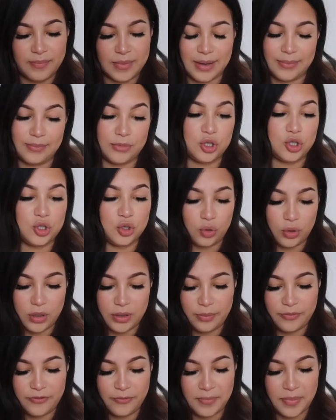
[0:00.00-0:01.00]
I'm sure
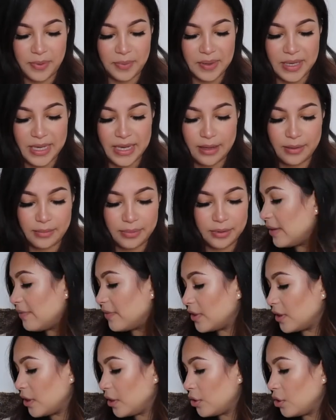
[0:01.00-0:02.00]
they're from Baby Gap.
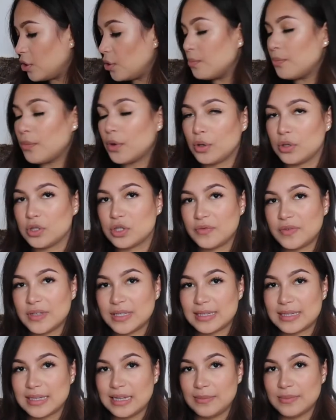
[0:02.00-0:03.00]
Even though most of
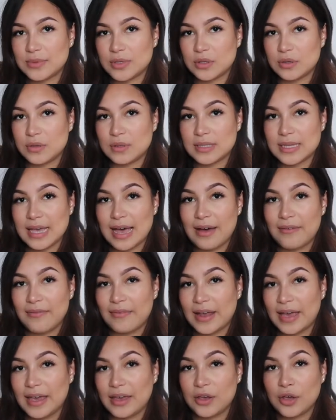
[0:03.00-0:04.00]
his sleep suits have
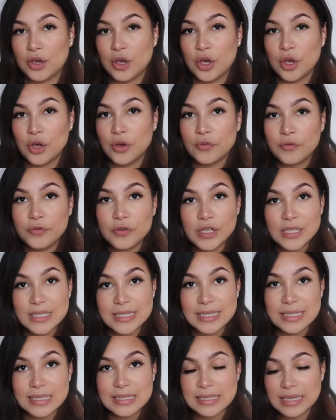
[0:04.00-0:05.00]
like
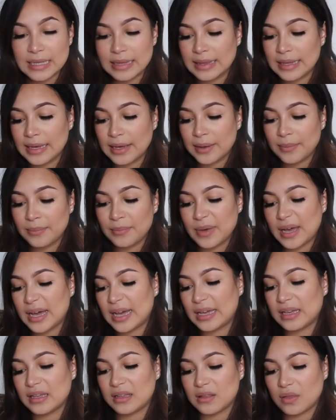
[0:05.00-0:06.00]
footsies in them,
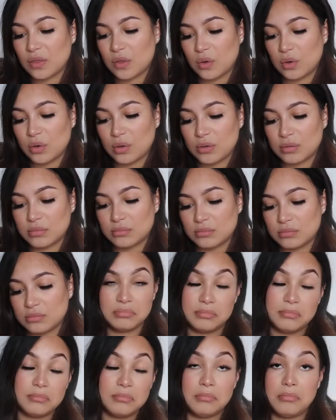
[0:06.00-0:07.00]
I thought
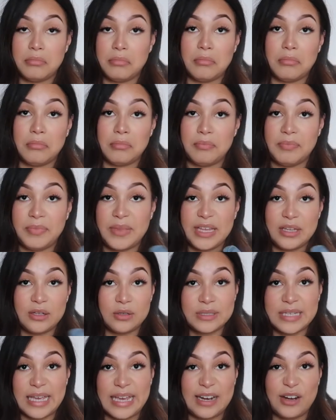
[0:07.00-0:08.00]
they
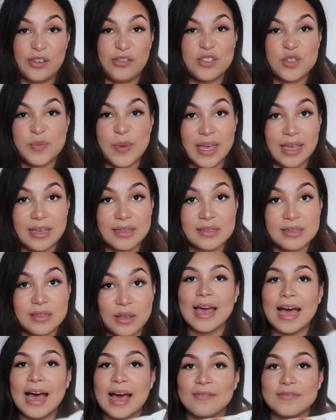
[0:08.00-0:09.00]
don't take a lot of space.
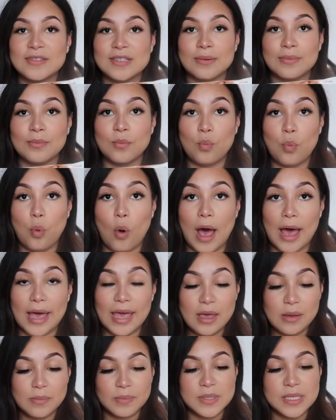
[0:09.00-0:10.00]
And I have some
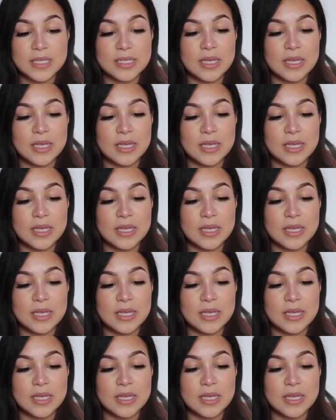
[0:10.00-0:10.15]
wipes.